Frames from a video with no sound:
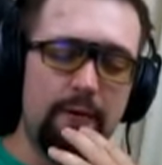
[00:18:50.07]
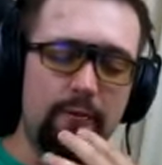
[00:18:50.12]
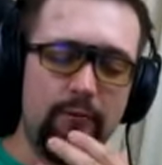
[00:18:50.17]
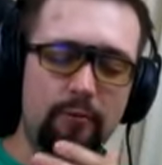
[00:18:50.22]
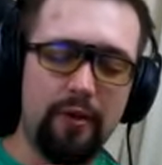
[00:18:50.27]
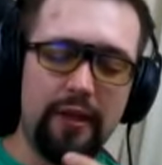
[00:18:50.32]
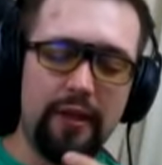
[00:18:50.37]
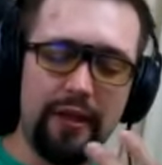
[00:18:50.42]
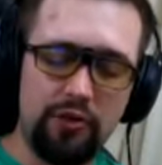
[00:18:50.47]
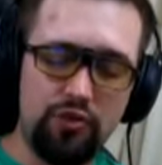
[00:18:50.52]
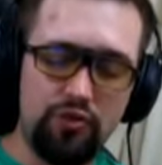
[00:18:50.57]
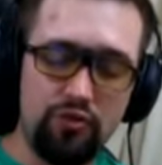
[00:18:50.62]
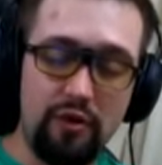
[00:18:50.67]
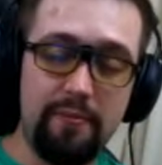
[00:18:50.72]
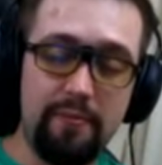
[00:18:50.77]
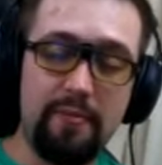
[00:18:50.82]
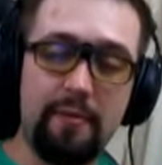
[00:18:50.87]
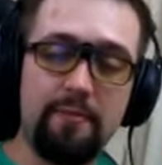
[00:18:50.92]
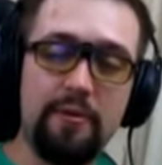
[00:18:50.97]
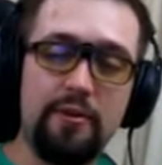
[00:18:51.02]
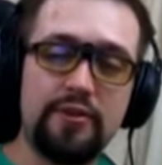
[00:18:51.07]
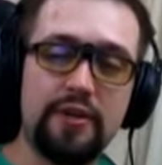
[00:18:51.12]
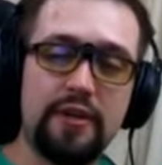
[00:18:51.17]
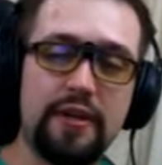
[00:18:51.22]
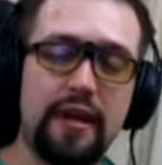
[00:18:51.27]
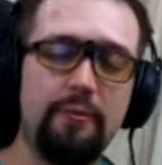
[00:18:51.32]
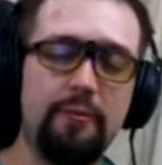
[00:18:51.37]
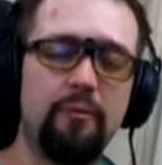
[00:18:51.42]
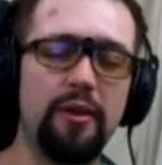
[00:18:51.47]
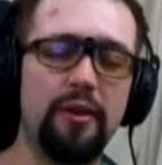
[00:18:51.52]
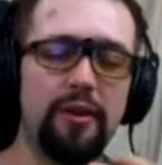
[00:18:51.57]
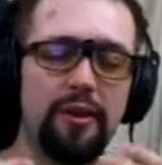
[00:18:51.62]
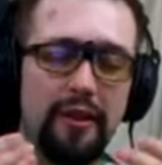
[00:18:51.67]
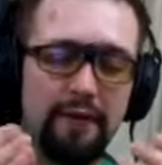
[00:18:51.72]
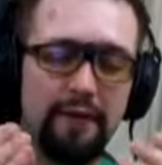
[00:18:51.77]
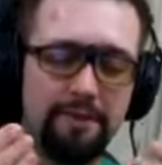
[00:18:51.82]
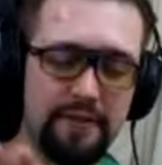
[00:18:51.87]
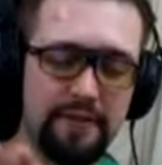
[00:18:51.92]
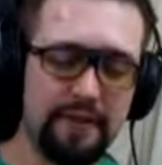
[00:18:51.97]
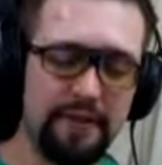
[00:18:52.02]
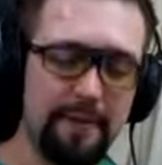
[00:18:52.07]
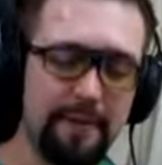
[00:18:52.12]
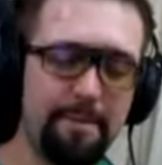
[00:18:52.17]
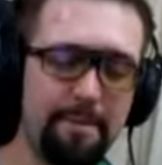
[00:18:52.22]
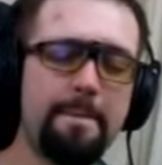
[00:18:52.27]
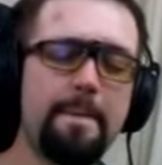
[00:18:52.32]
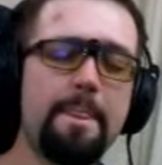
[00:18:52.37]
really enjoyed my music and would love to